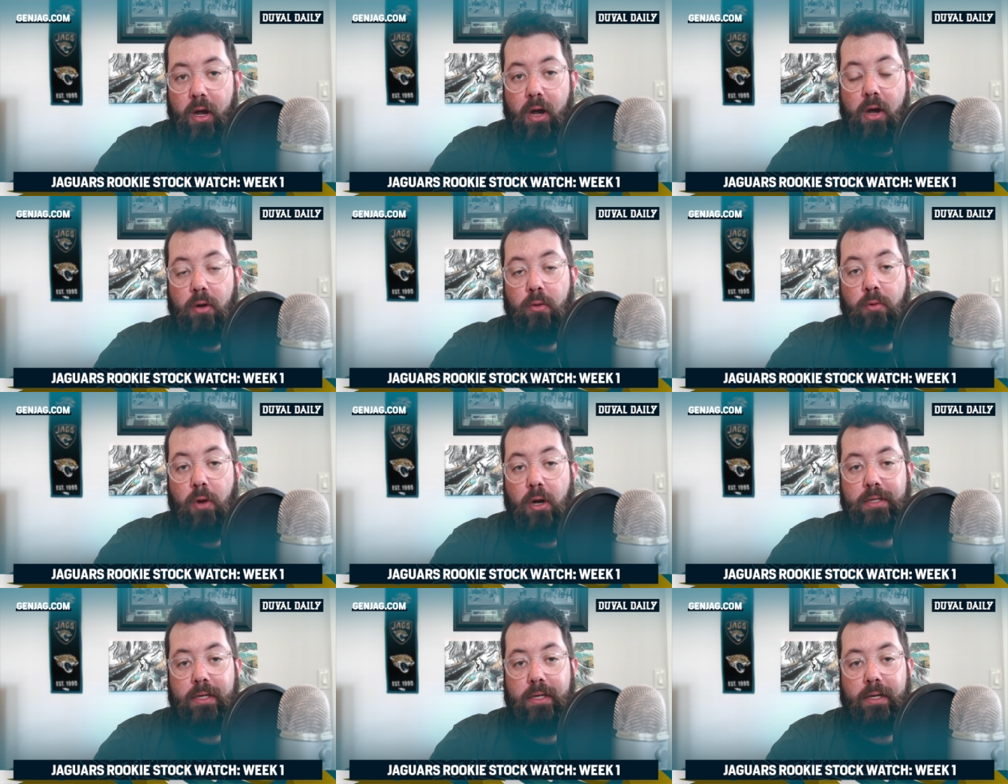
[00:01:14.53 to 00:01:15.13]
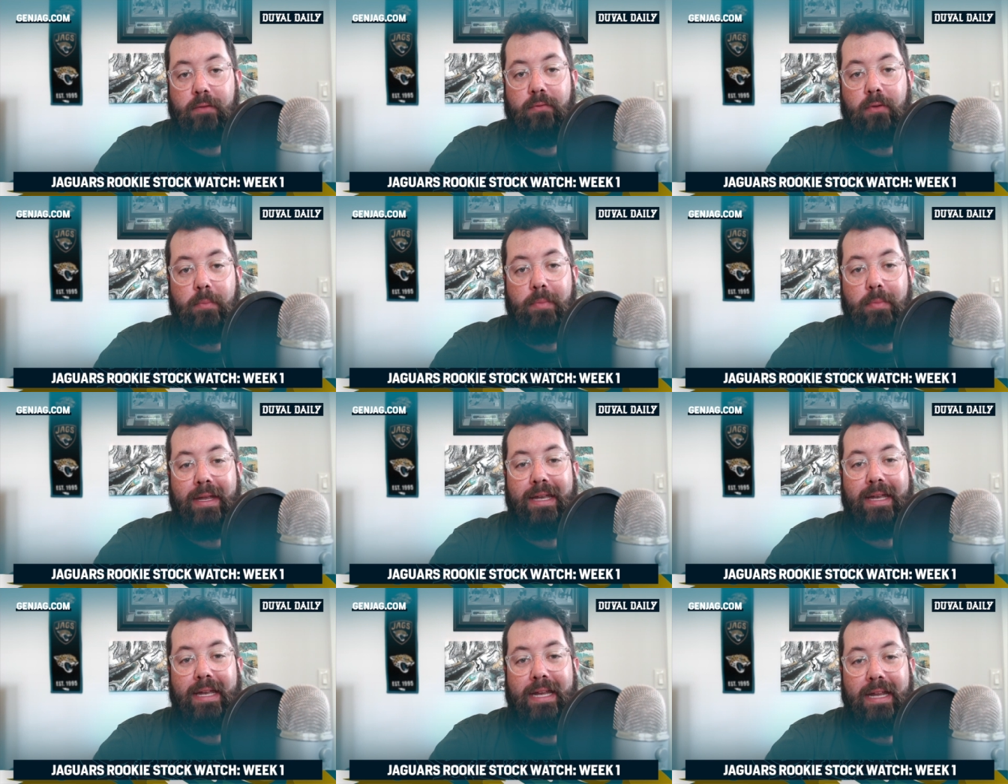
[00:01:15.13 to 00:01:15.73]
rushing from
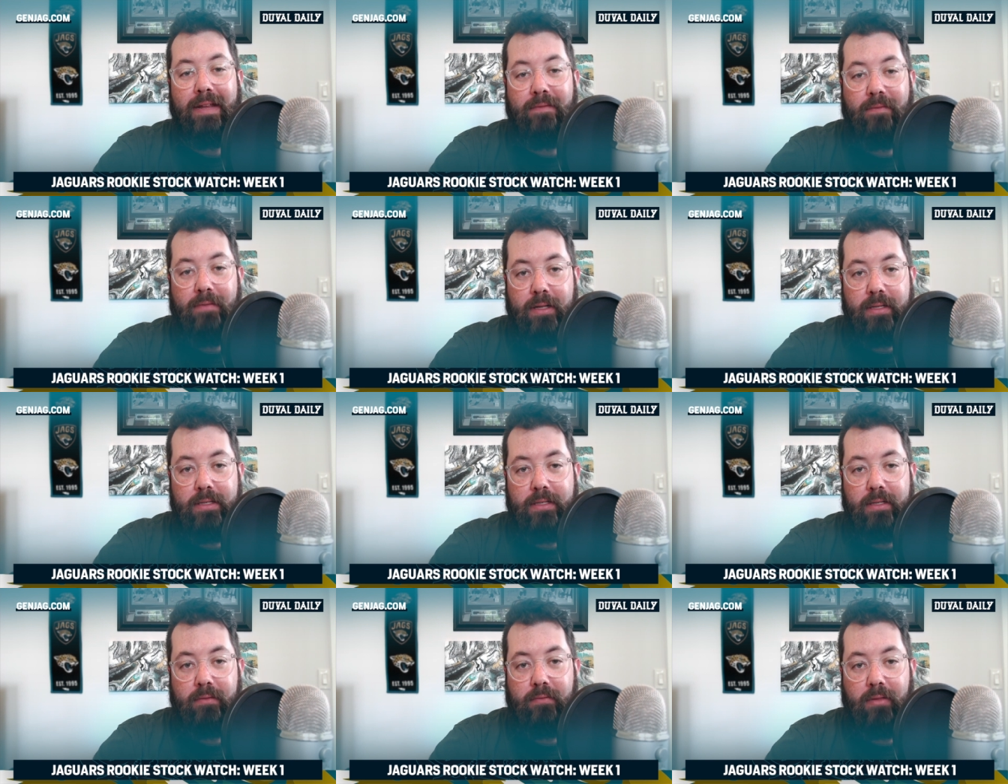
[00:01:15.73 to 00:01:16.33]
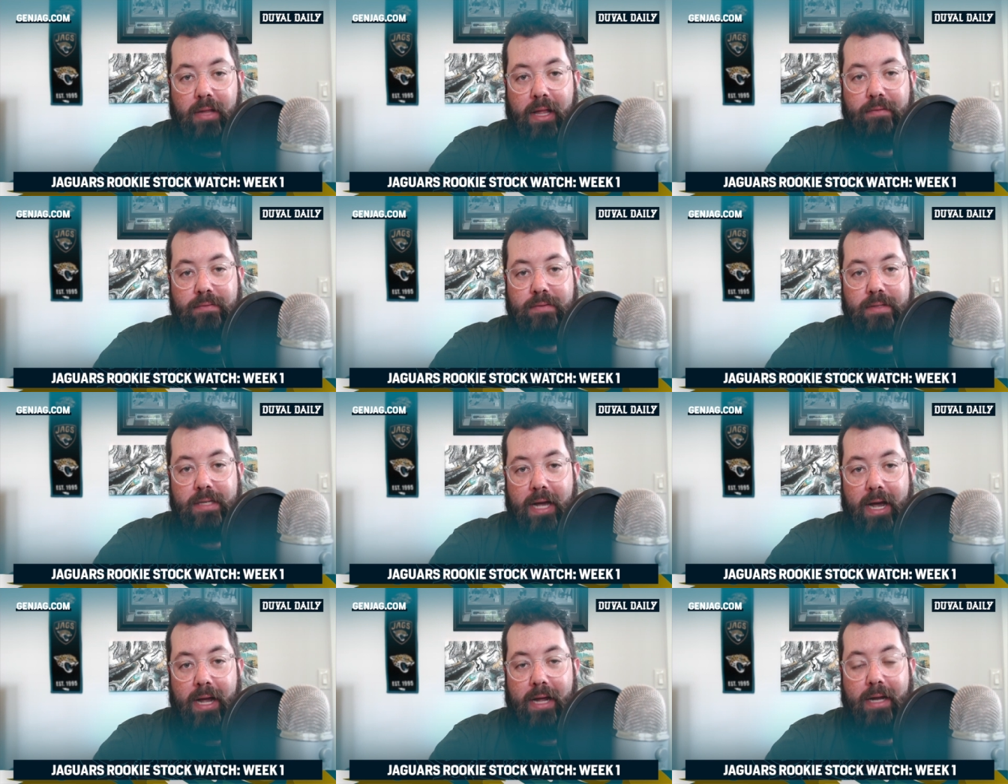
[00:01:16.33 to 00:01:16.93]
the defensive left
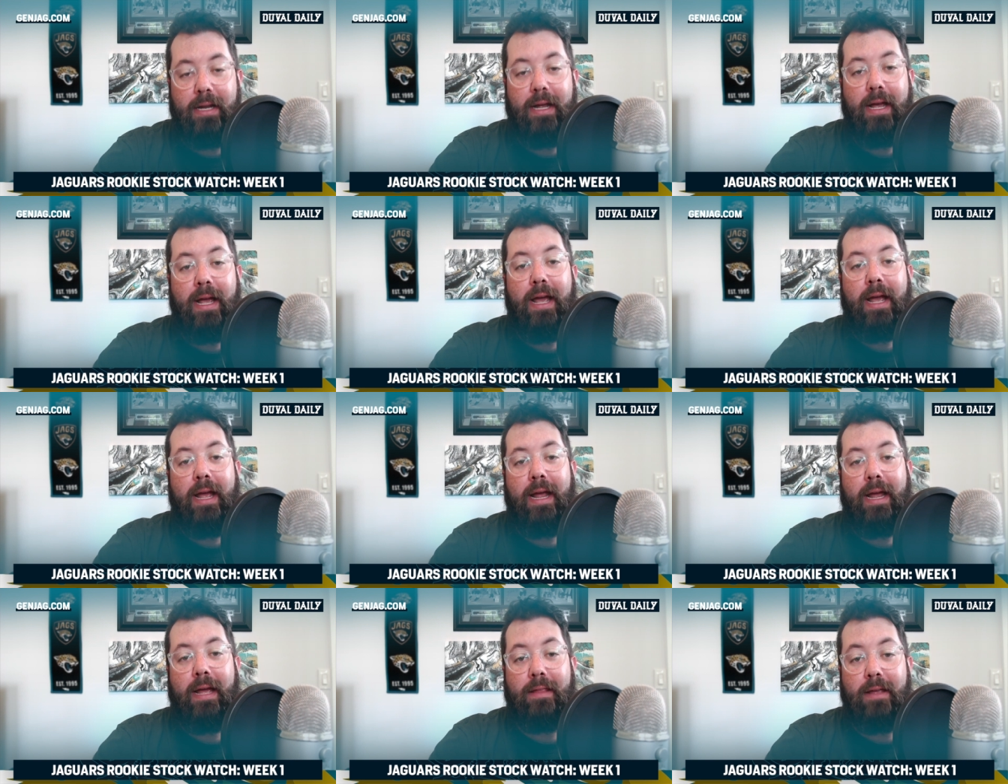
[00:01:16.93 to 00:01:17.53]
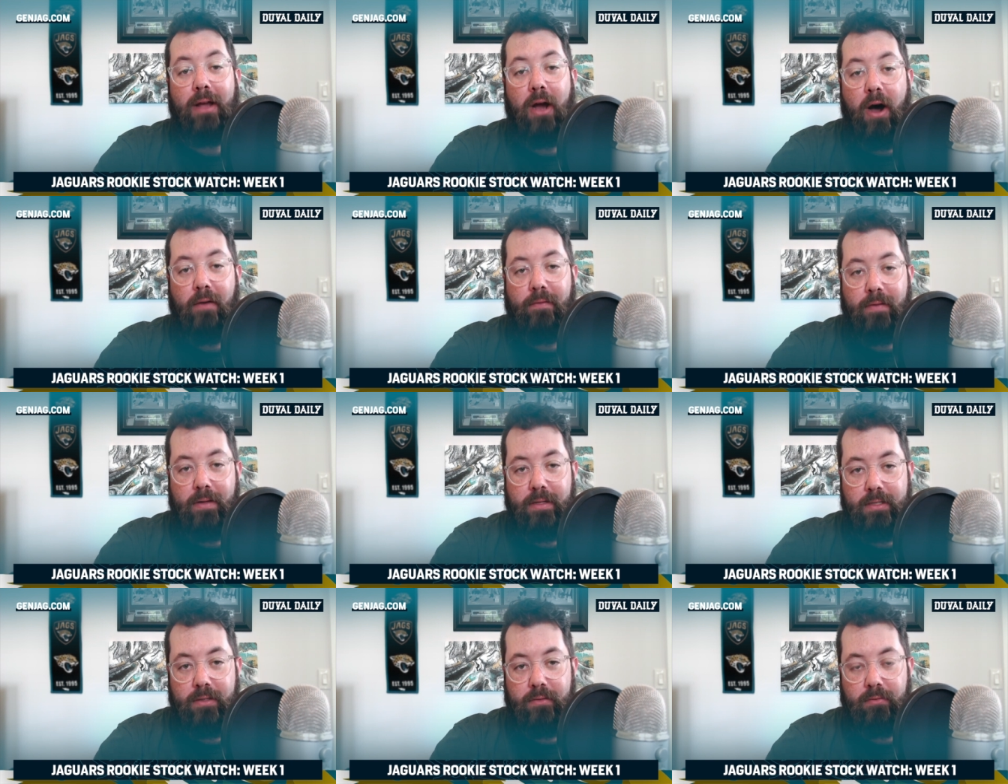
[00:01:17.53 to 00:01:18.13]
side and the
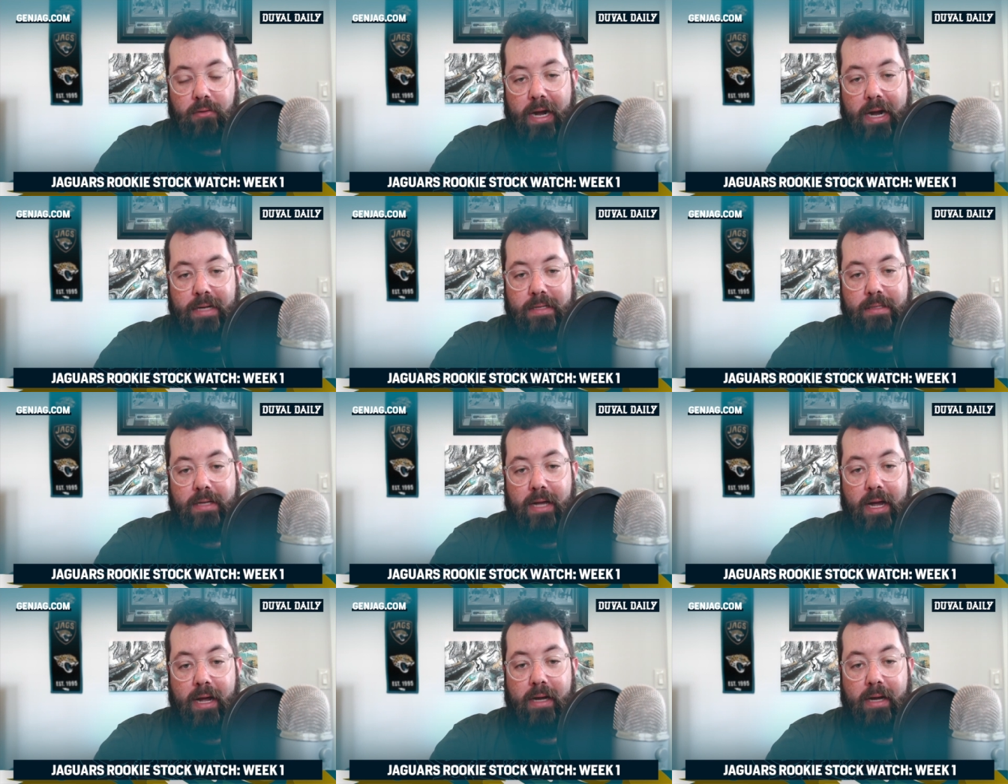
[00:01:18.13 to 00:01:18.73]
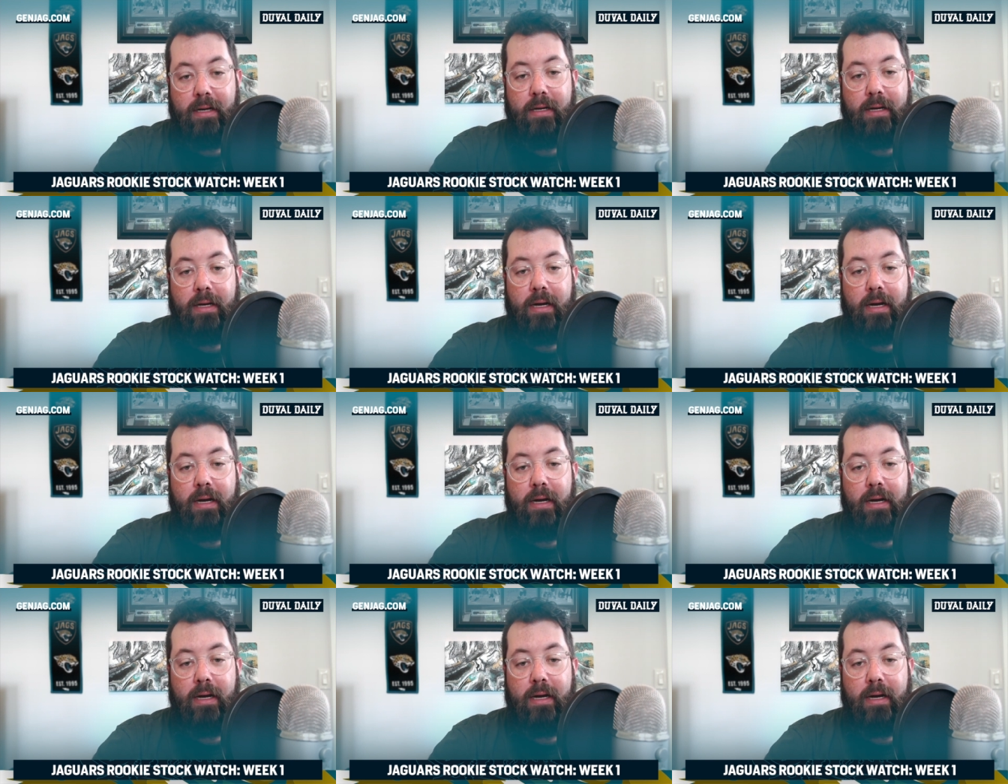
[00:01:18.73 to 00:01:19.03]
offensive right side.